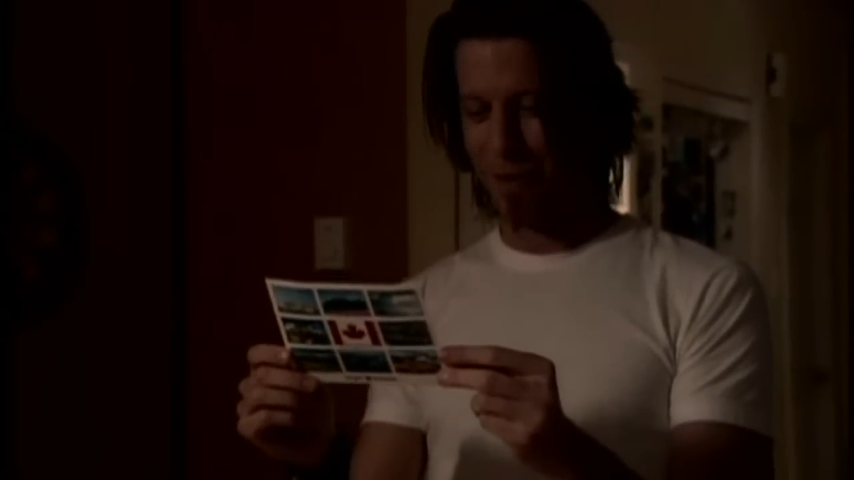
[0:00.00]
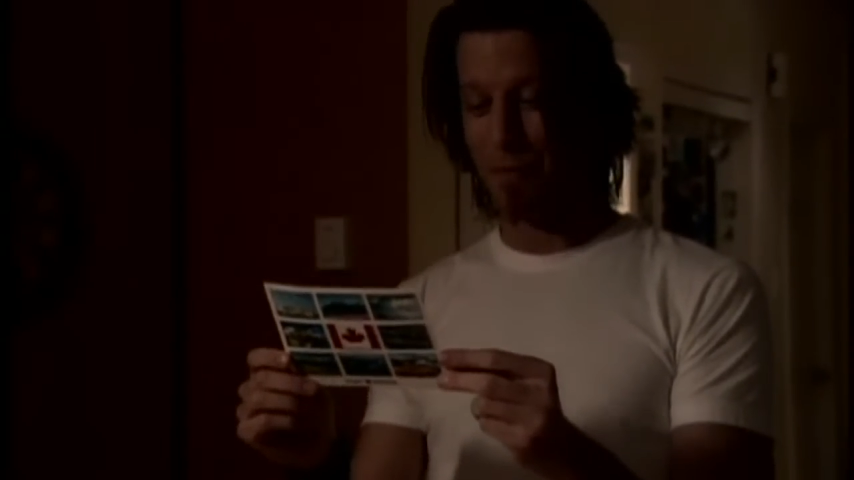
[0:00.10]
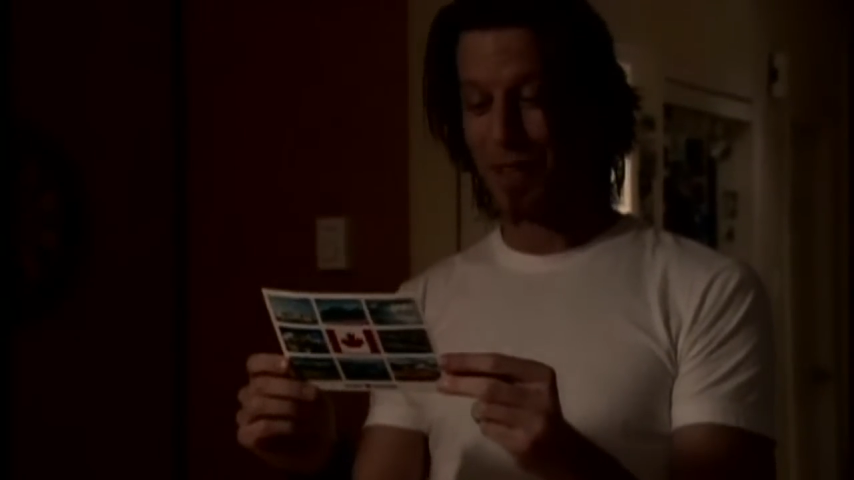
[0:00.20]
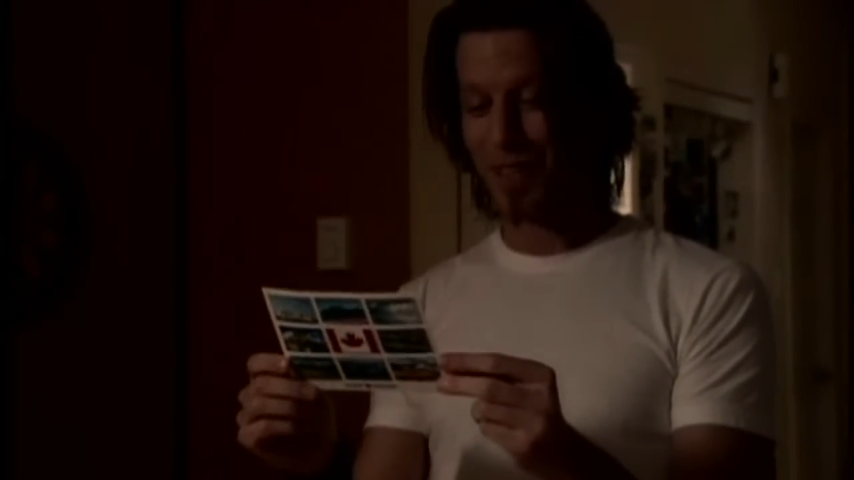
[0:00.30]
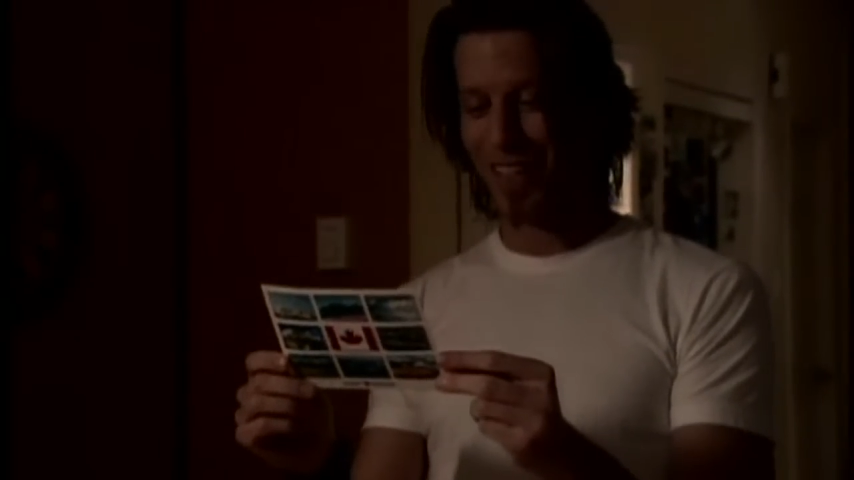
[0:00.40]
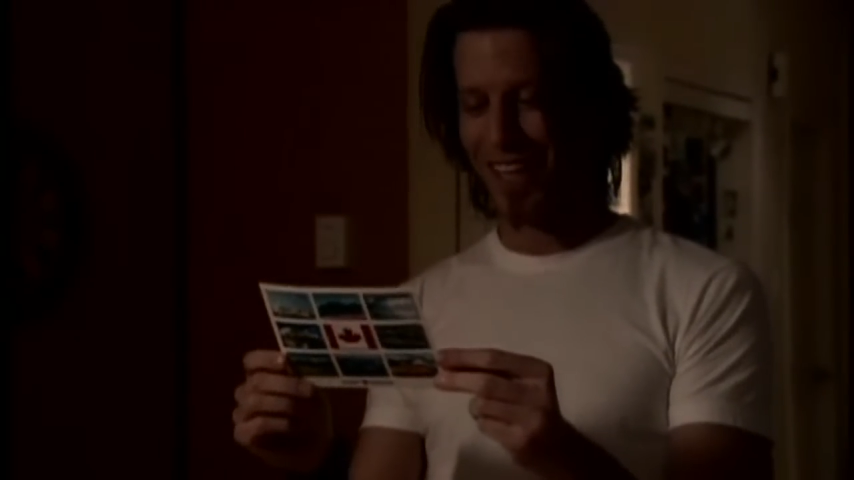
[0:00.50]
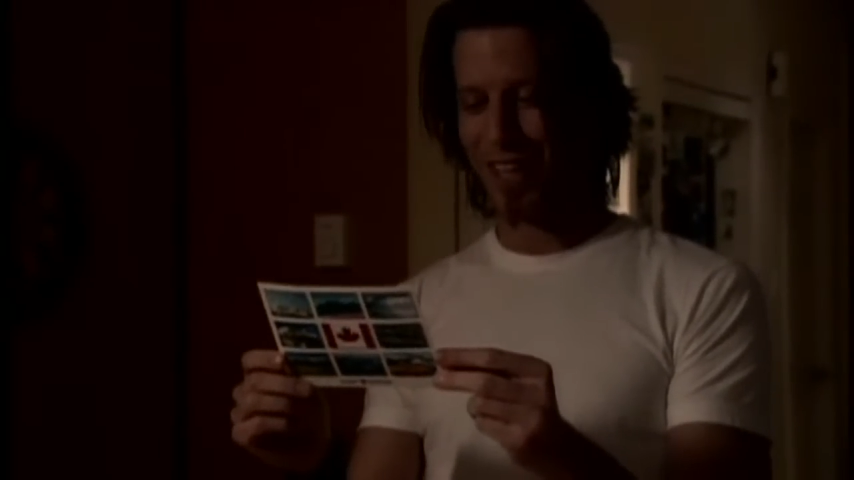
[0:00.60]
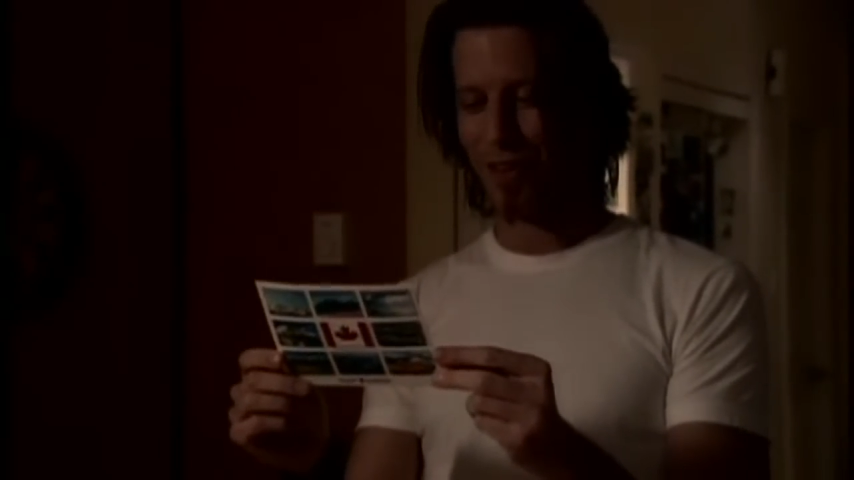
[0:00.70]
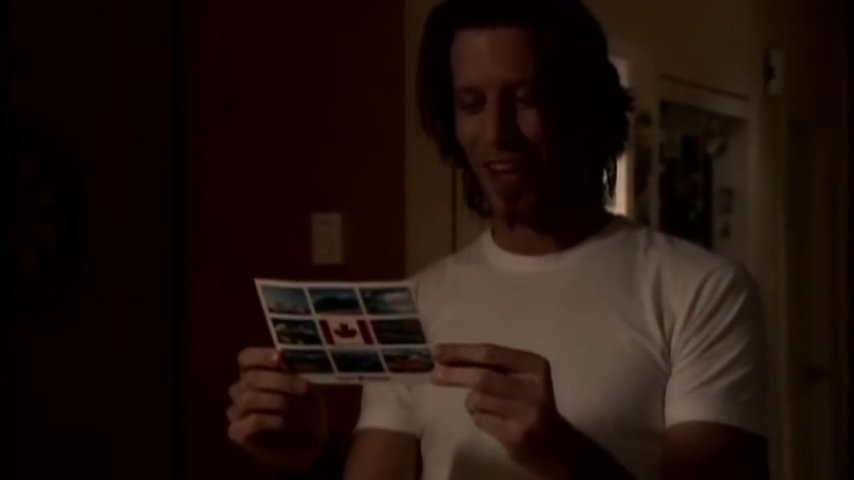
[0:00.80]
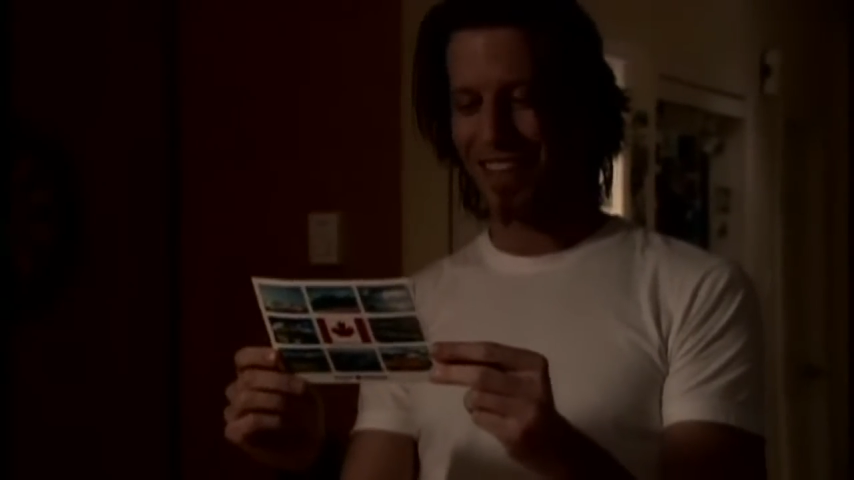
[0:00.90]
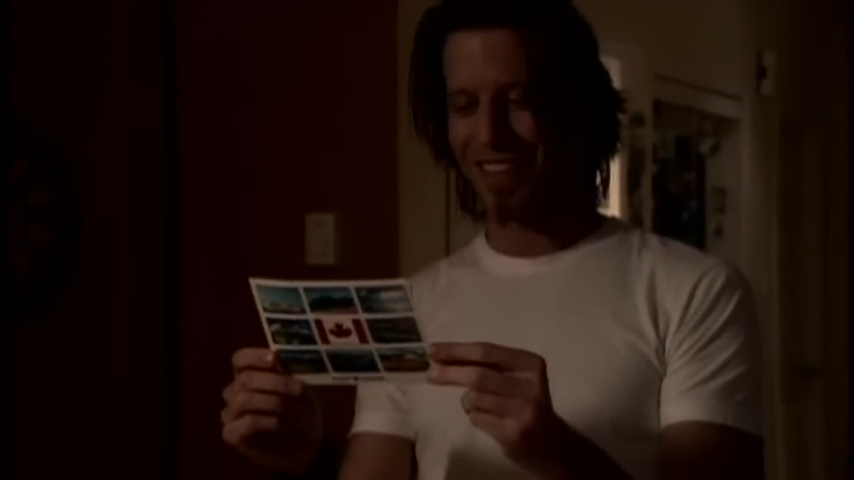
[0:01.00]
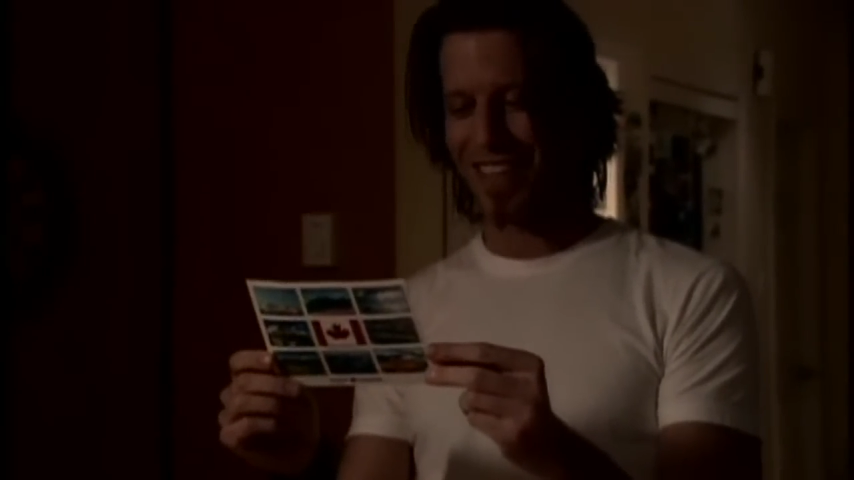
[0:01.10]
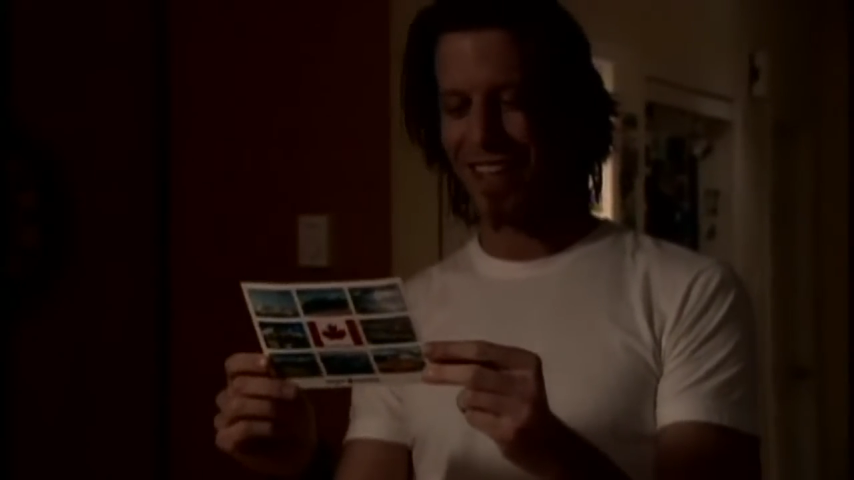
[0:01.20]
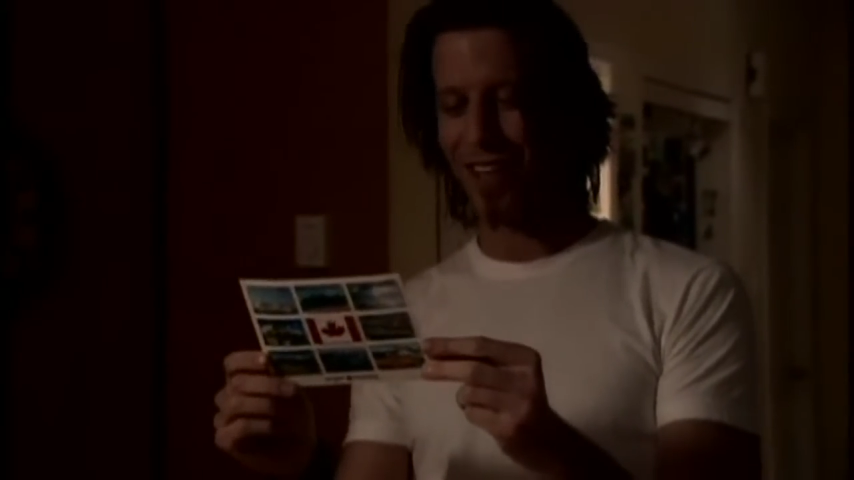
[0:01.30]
I miss you like crazy.